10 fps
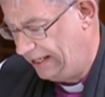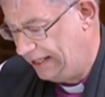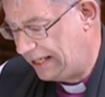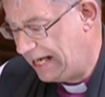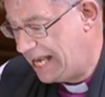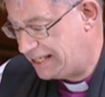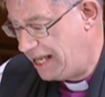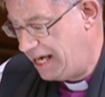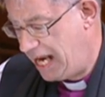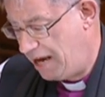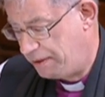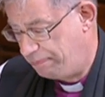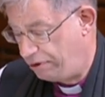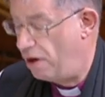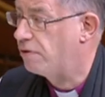The class learned how to
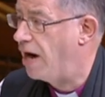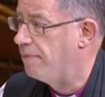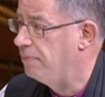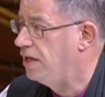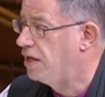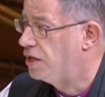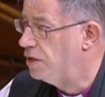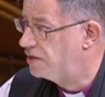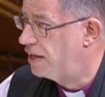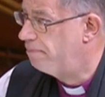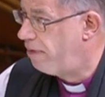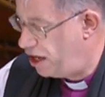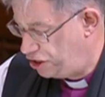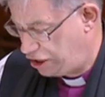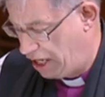program using
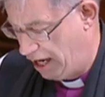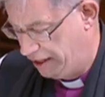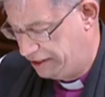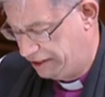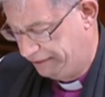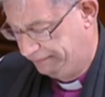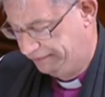punch cards.